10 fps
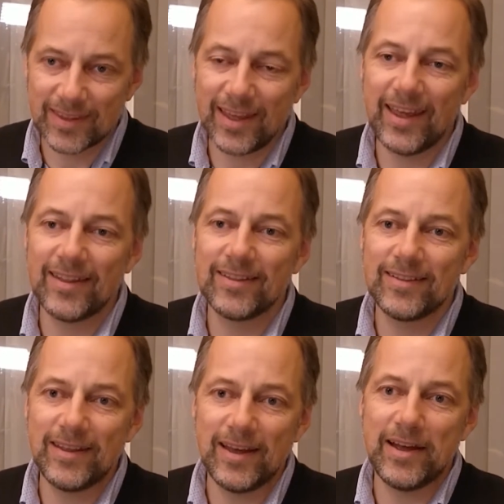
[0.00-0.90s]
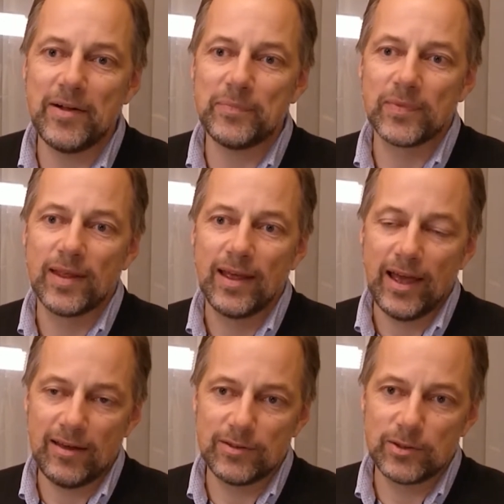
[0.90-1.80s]
and
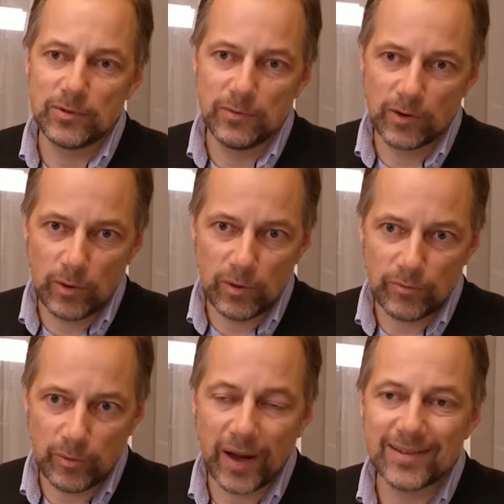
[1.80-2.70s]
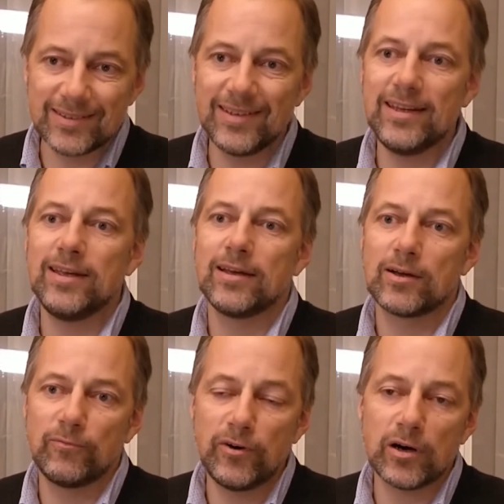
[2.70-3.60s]
going from ID
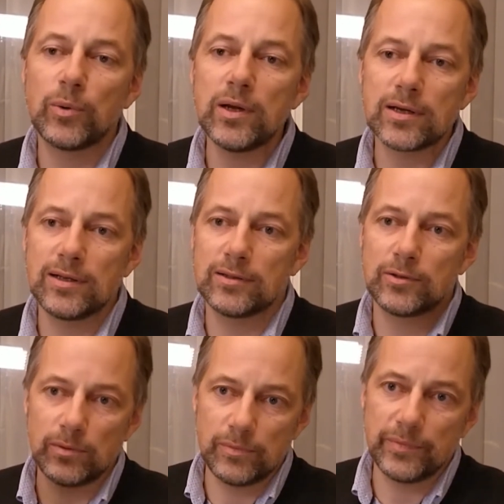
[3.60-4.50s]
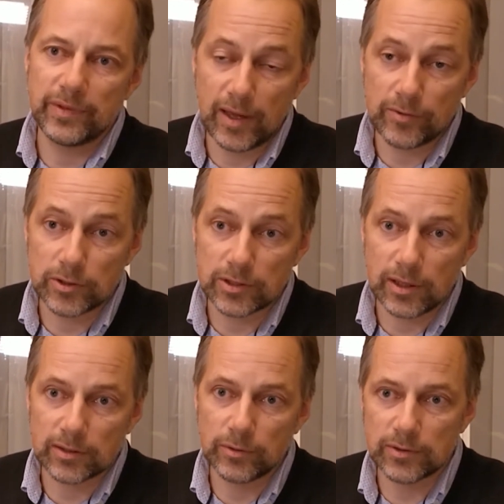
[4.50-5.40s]
very quickly to the end
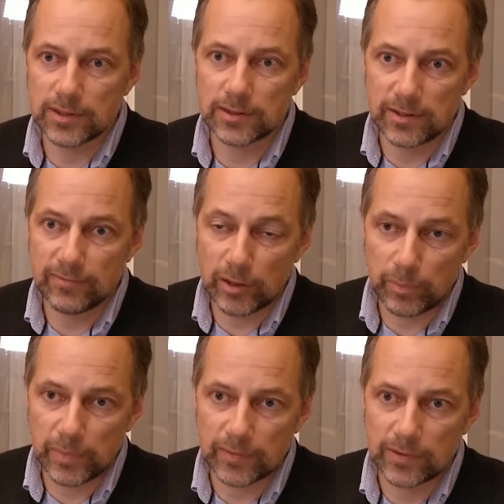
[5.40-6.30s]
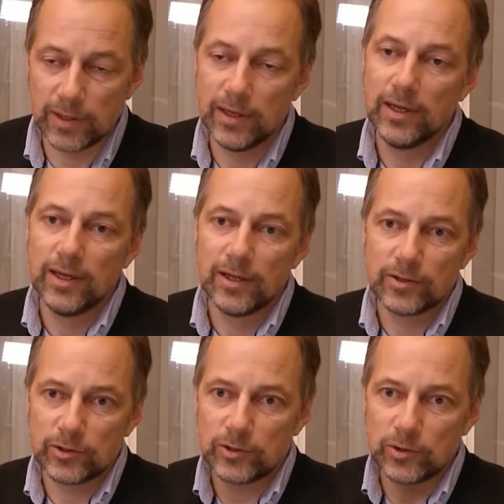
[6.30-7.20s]
result, not just development.
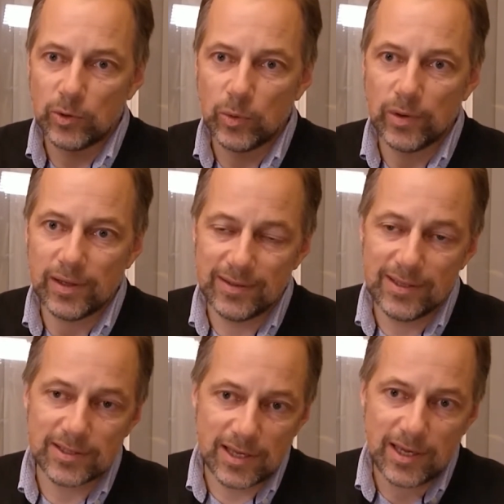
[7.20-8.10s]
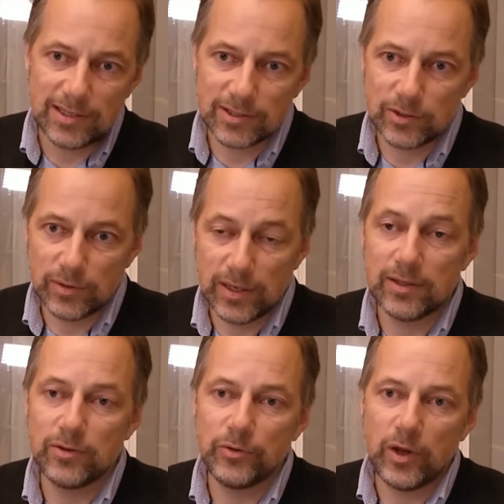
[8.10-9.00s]
So in this case, you
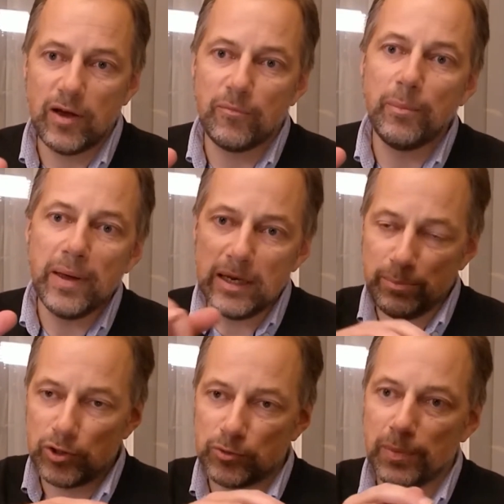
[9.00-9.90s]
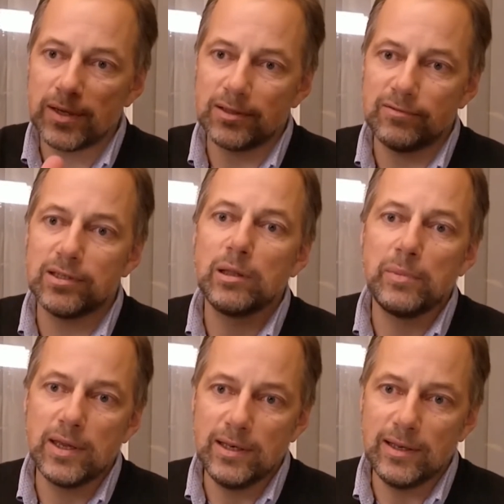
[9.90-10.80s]
need to have many perspectives in the
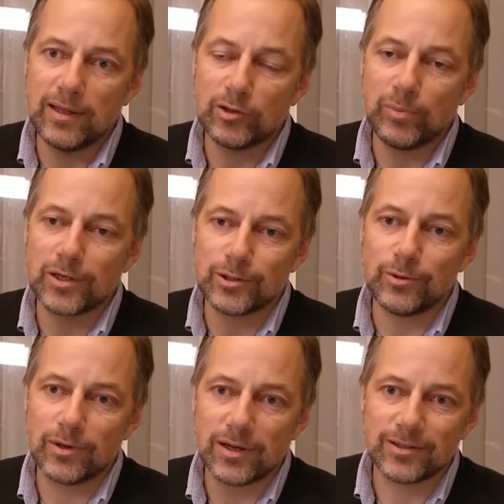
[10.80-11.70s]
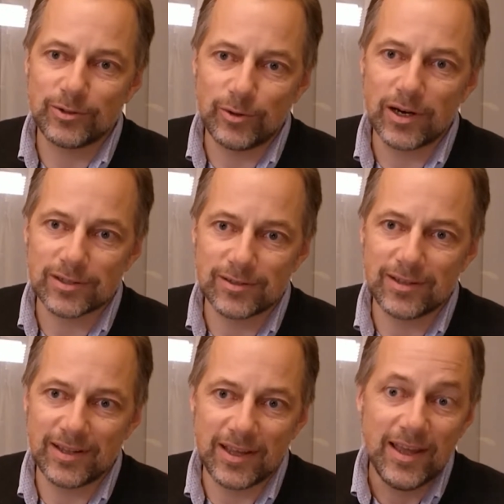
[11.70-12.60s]
beginning to make sure that you're
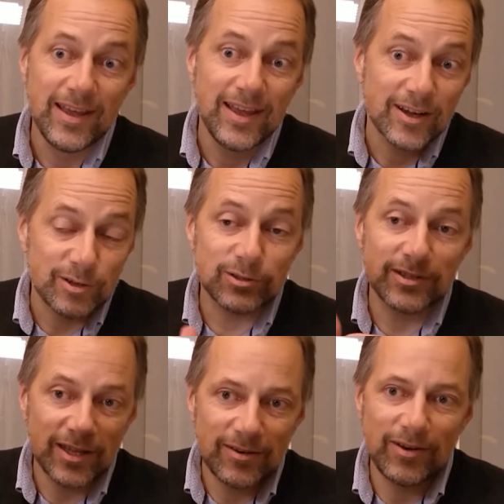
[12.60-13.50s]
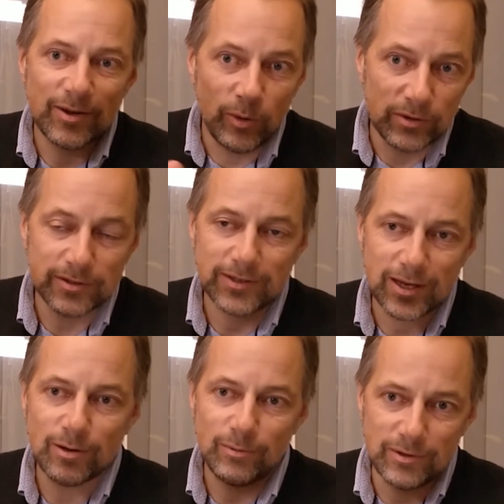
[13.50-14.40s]
actually considering all the
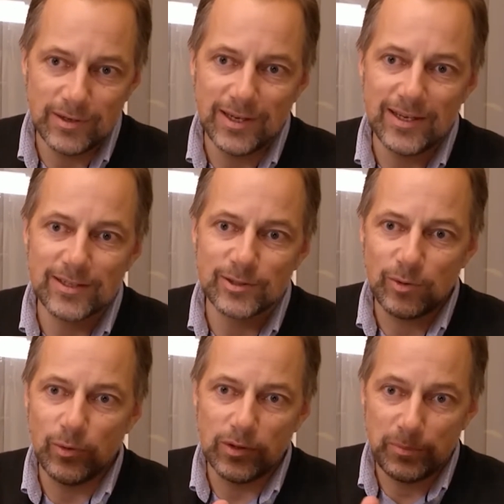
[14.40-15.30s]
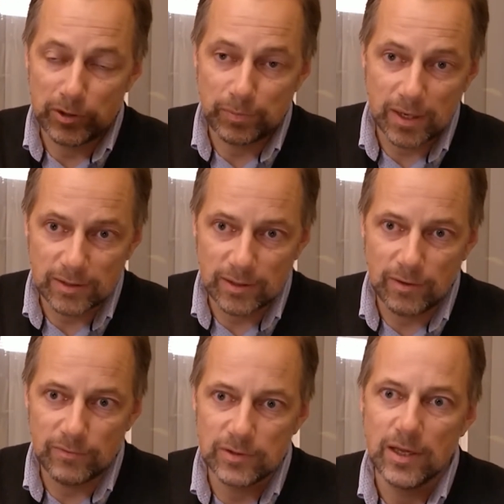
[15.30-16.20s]
stakeholder needs, all the
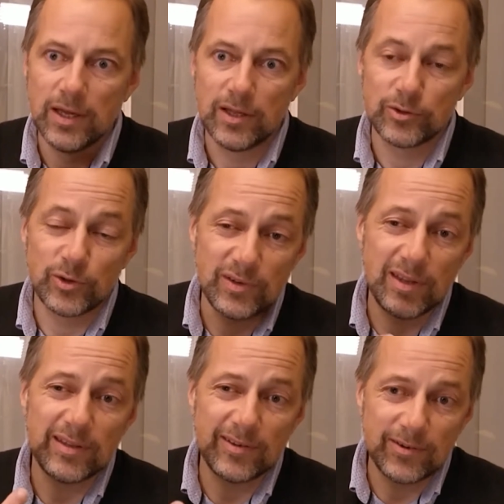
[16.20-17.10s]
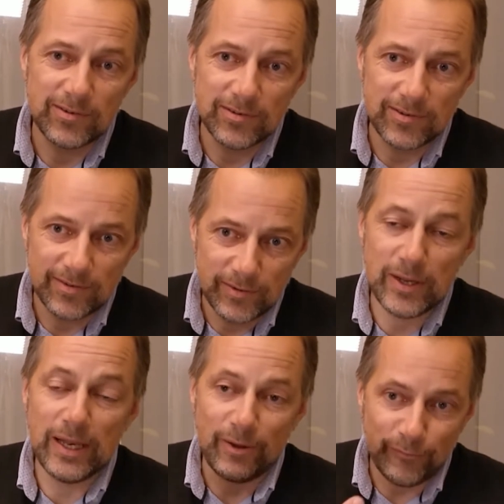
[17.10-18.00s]
perspectives. So you need
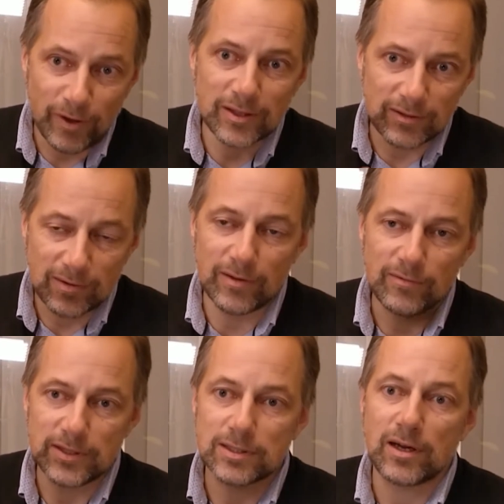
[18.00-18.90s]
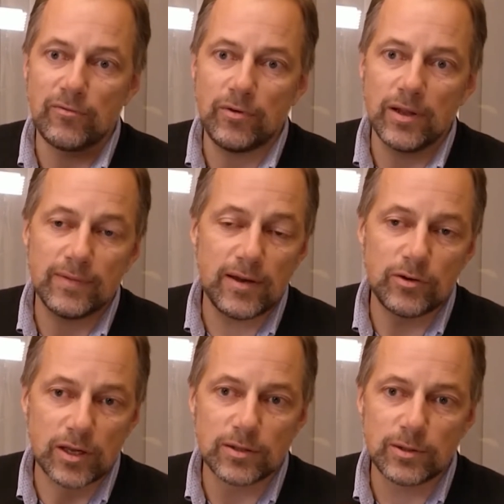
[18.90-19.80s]
really effective kind of discovery, and then you
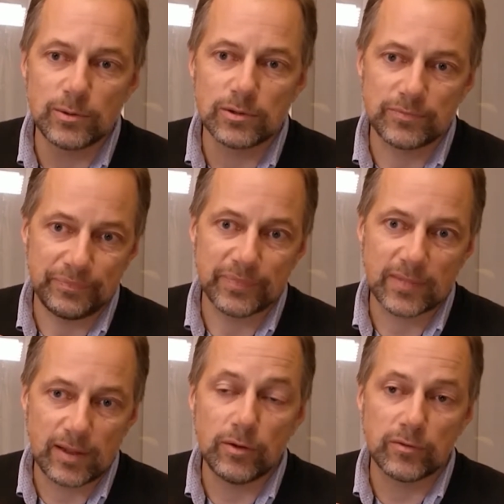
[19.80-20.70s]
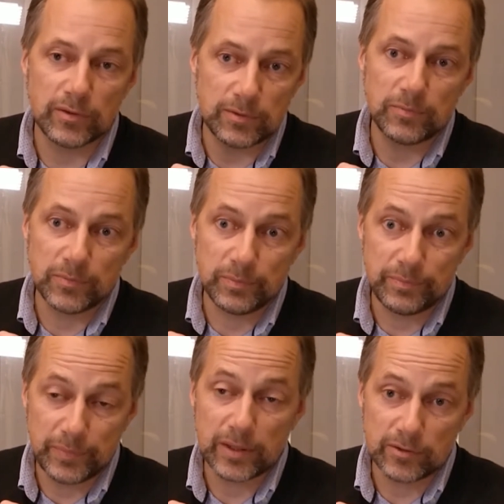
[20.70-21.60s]
can use a lot of the
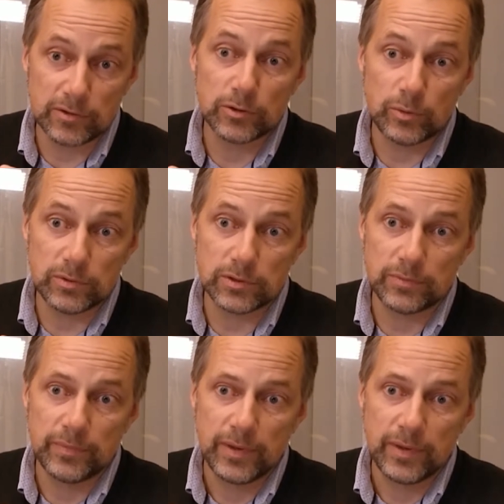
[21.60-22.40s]
patterns and tools.